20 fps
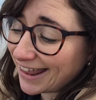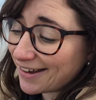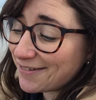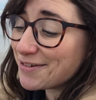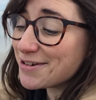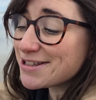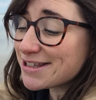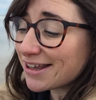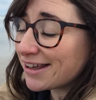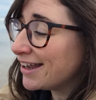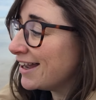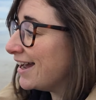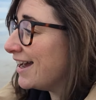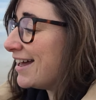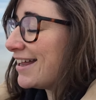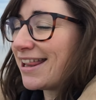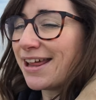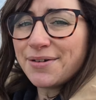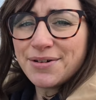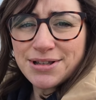there was a,
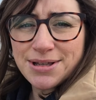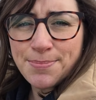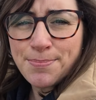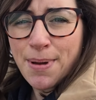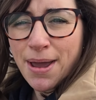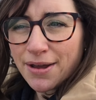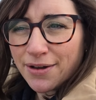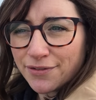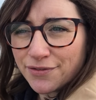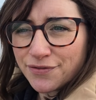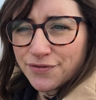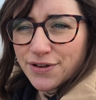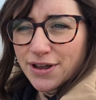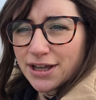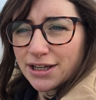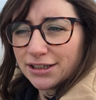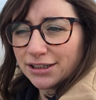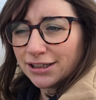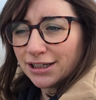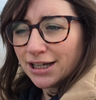there was a bit of
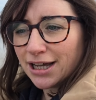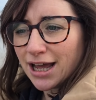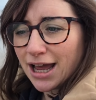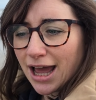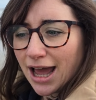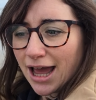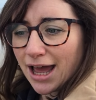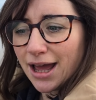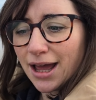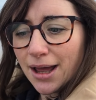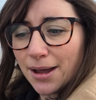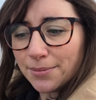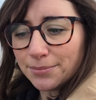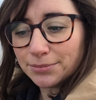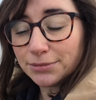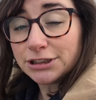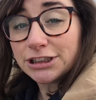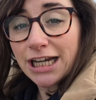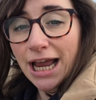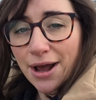
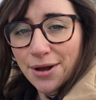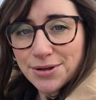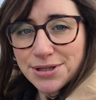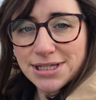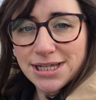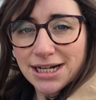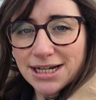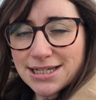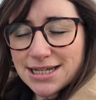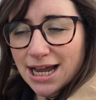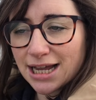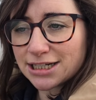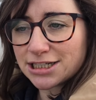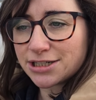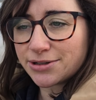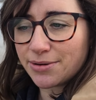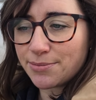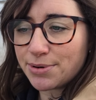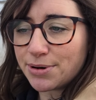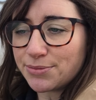um, shell still
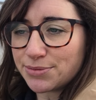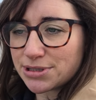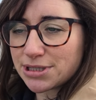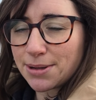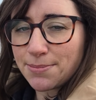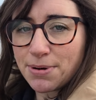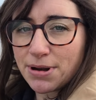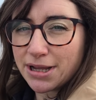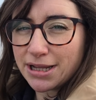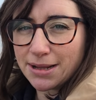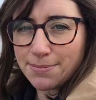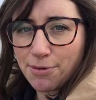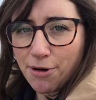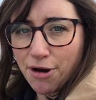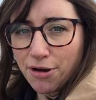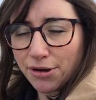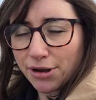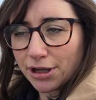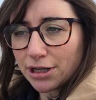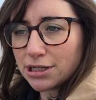attached to it, but it was completely
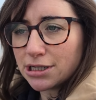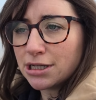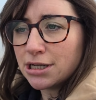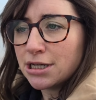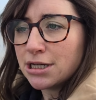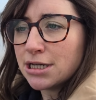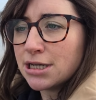broken.